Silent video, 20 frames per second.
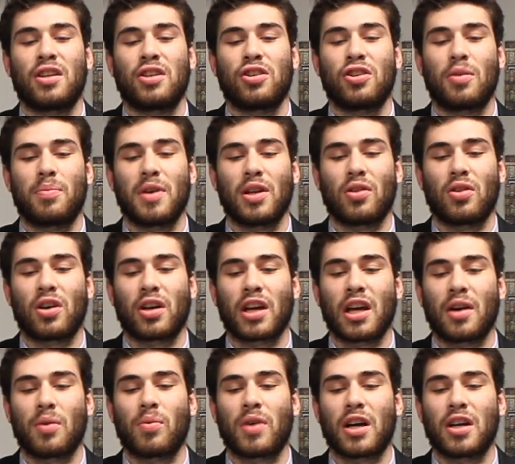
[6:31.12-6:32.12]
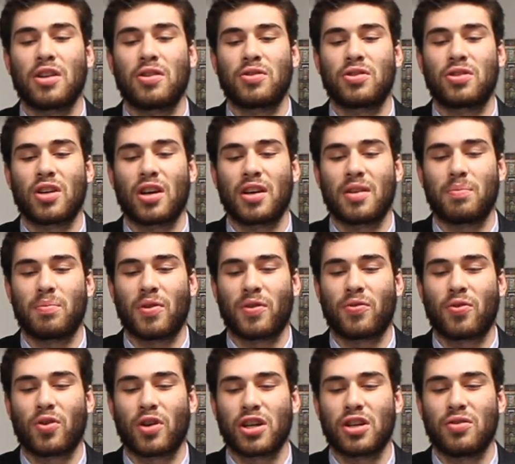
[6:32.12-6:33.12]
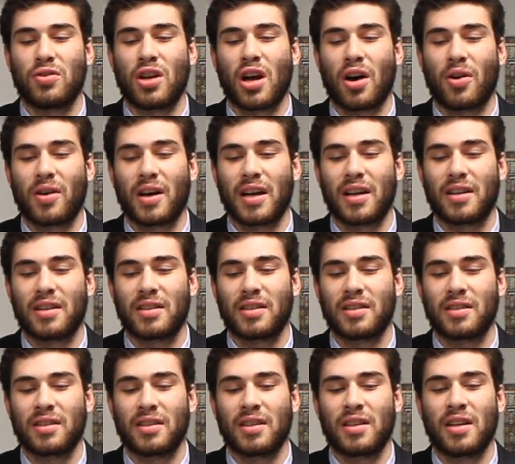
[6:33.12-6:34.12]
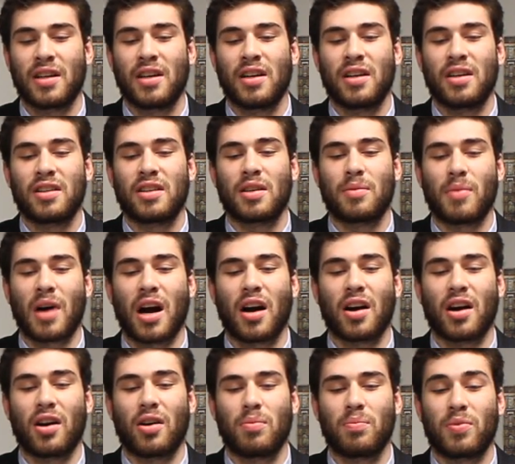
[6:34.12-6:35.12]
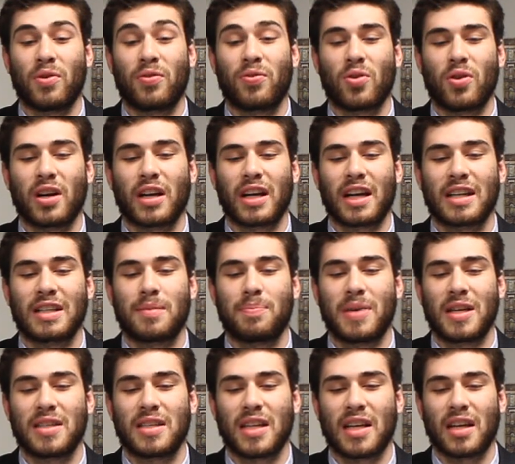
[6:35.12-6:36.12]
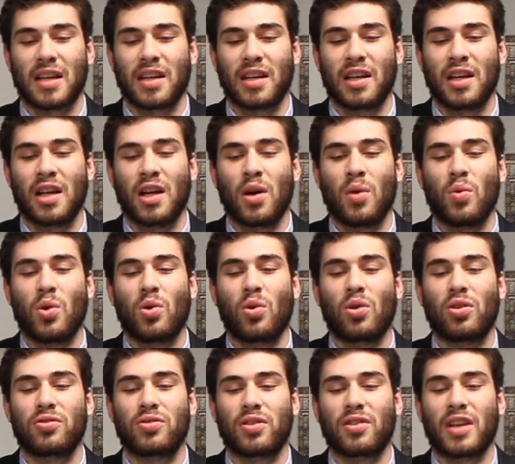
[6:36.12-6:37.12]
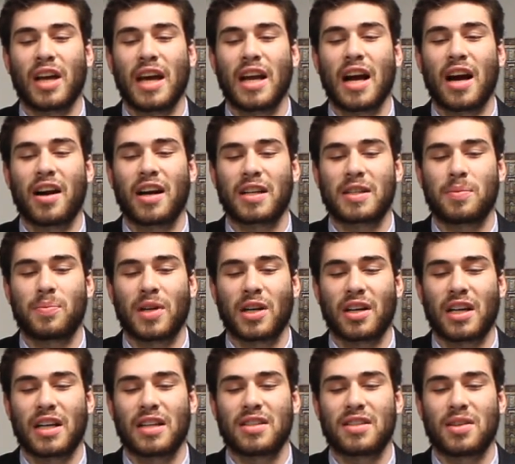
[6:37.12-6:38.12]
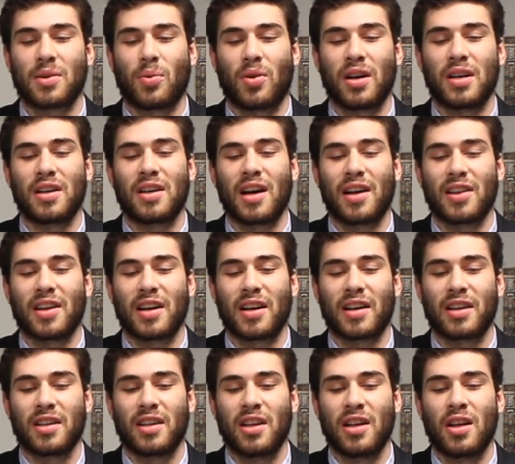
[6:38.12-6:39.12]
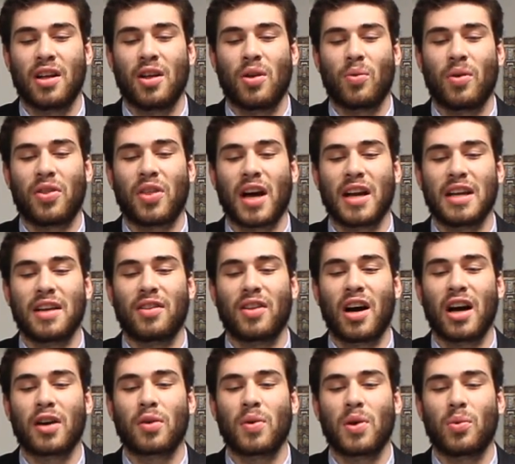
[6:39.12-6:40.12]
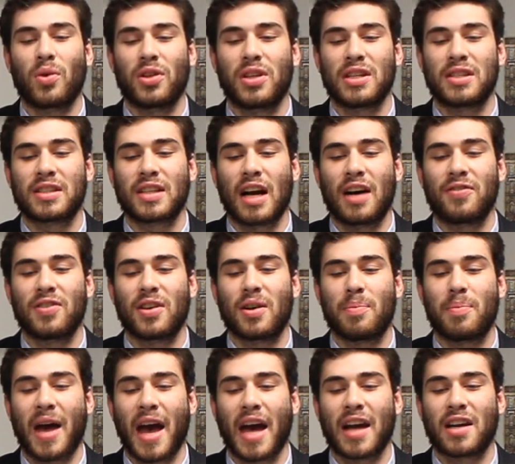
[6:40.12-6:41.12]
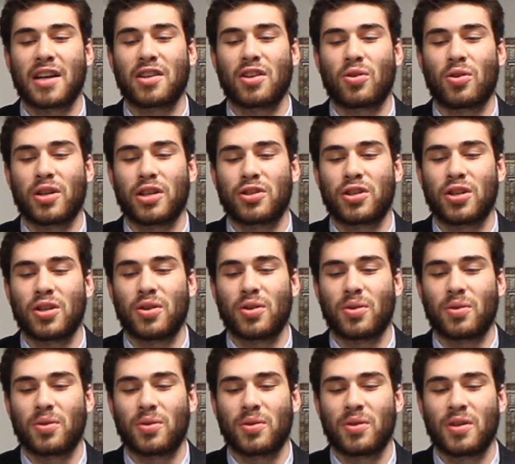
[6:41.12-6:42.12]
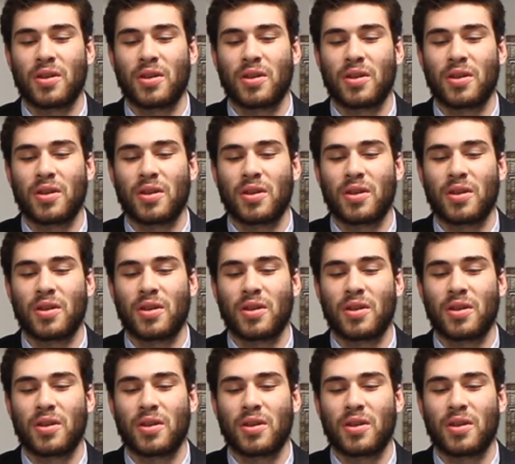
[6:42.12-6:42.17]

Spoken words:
You'll be looking where you should before you know it. Tomorrow, before it gets busy, we will relate our experience to one another. With any luck, we will discover a pattern or two,